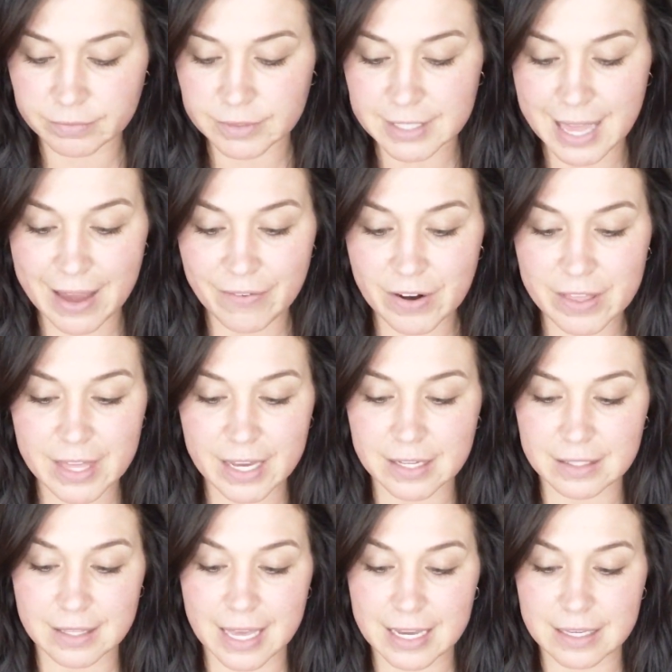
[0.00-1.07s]
everything.
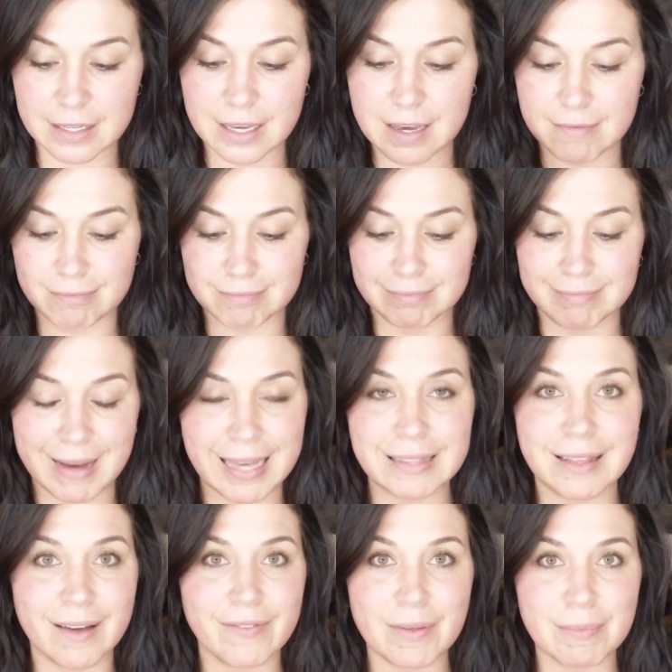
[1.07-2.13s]
Like, I
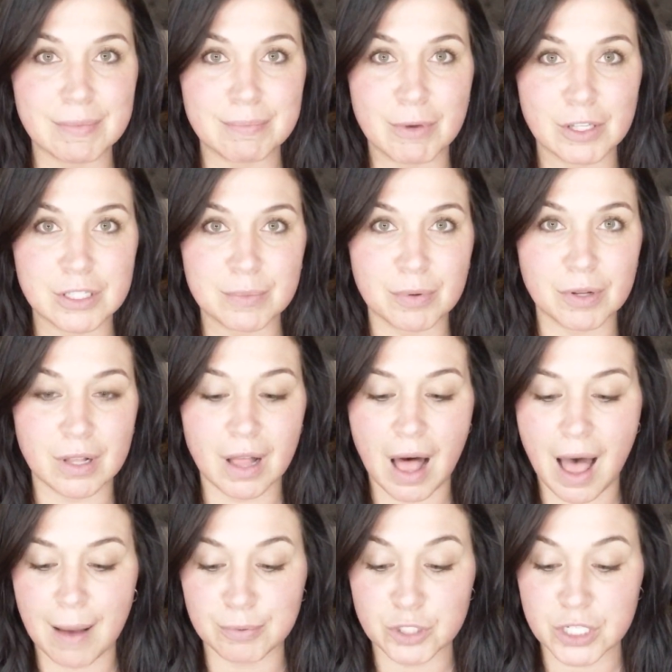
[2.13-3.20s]
love the multiple
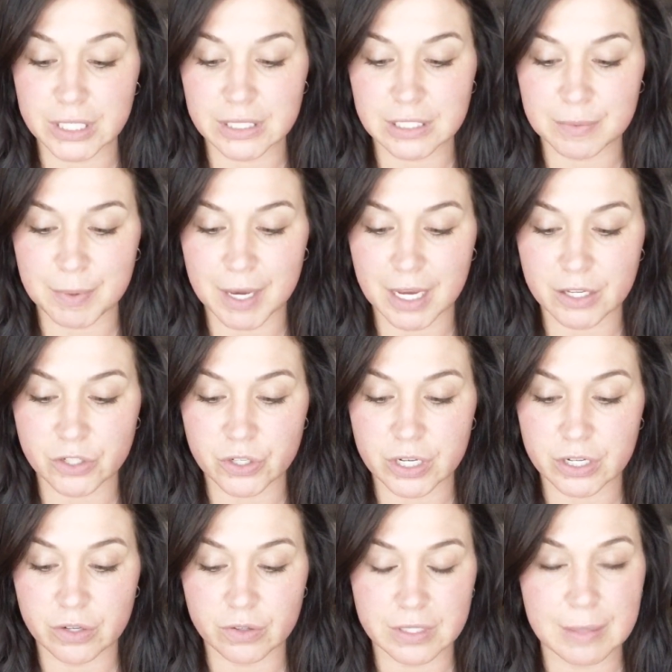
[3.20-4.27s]
options because you can
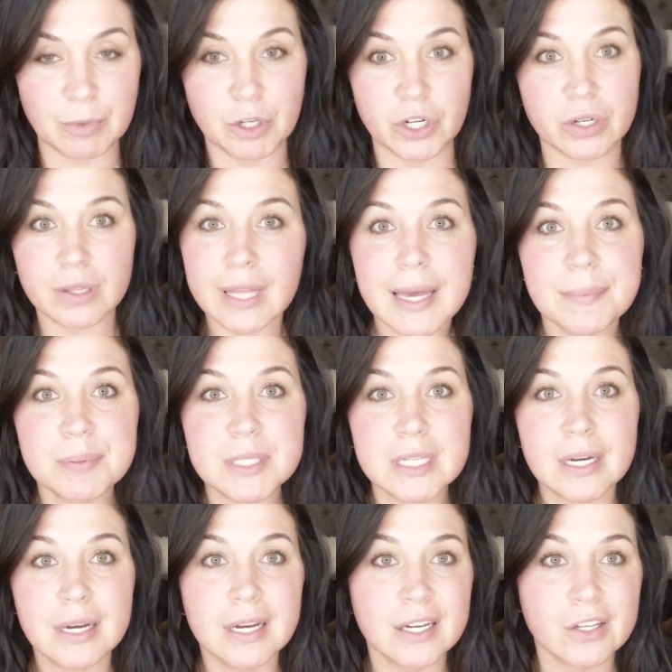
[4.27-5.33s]
use them on your lips,
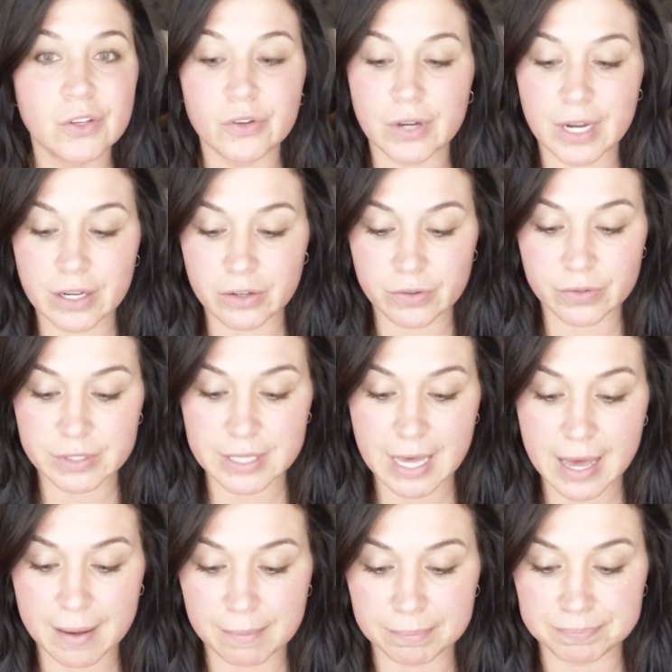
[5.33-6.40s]
you can use
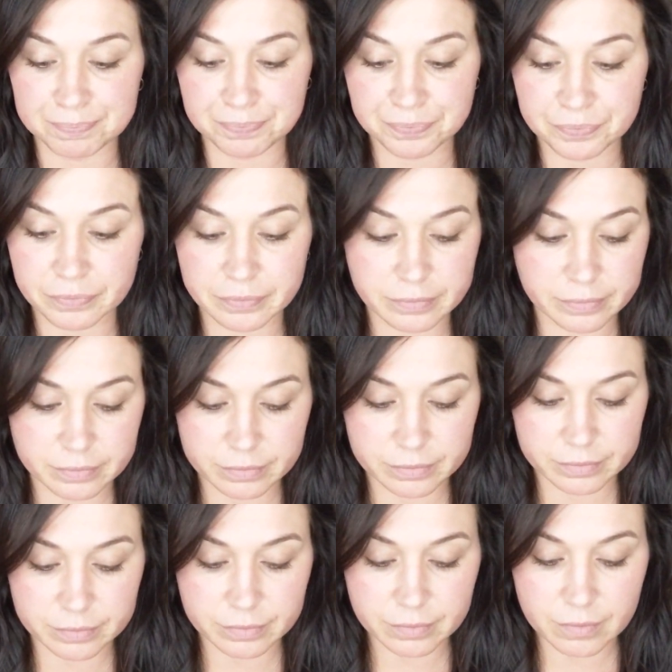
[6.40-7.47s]
them
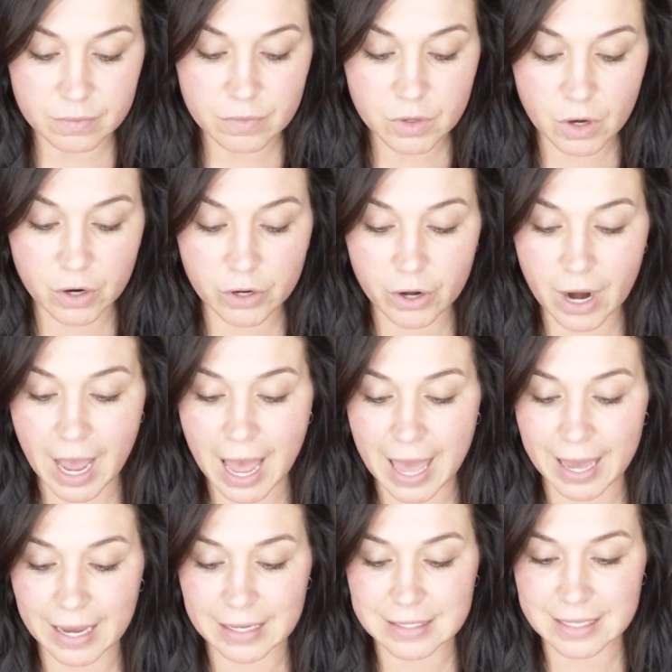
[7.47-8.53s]
on your
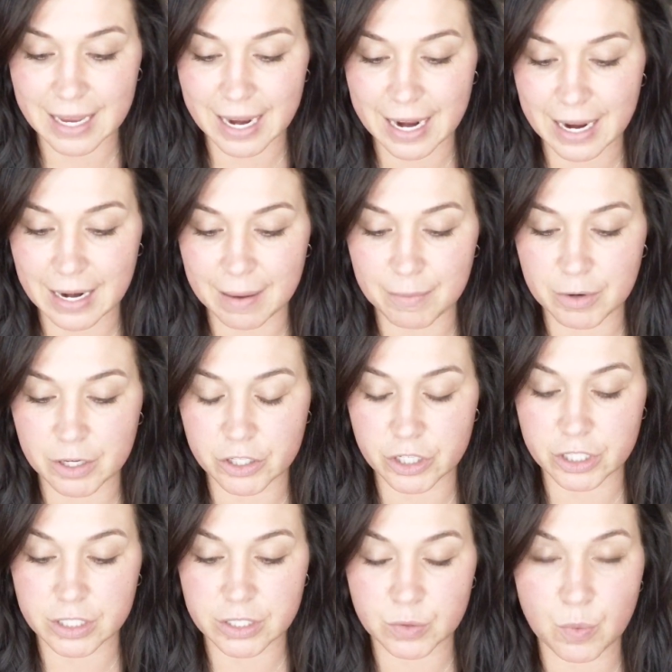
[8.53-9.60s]
eyes, and I'm going to
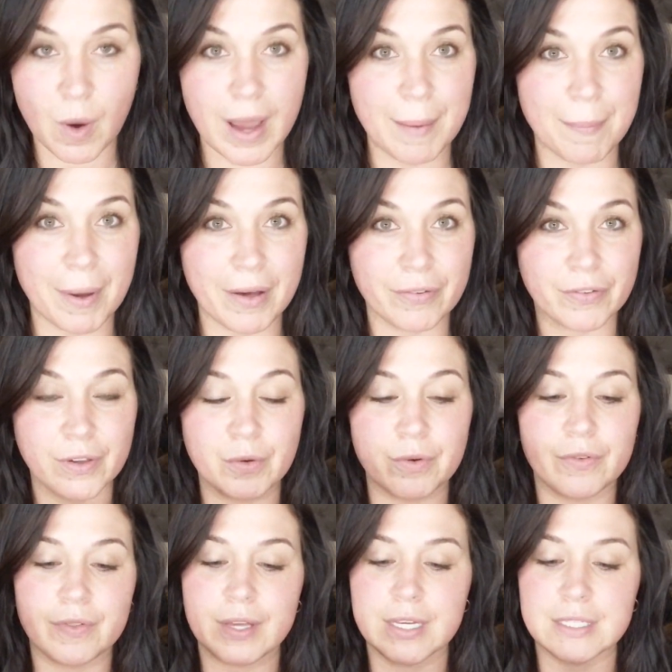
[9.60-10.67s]
just swipe a few of
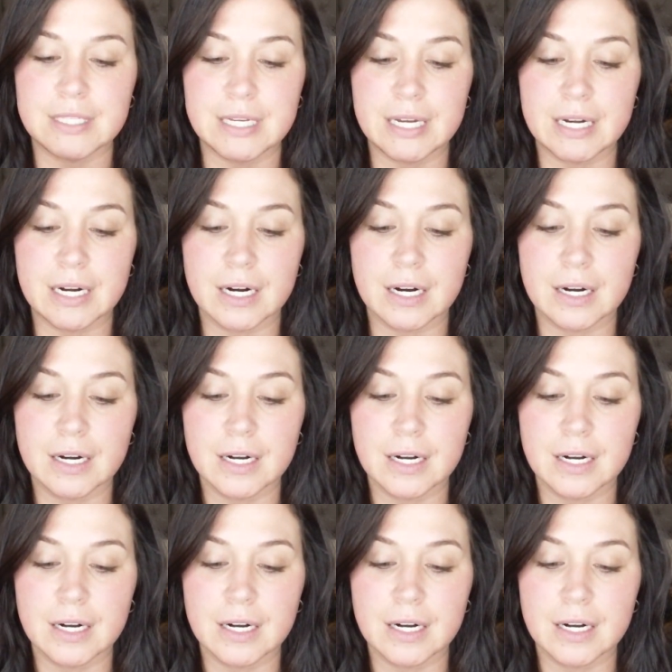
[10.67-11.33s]
these here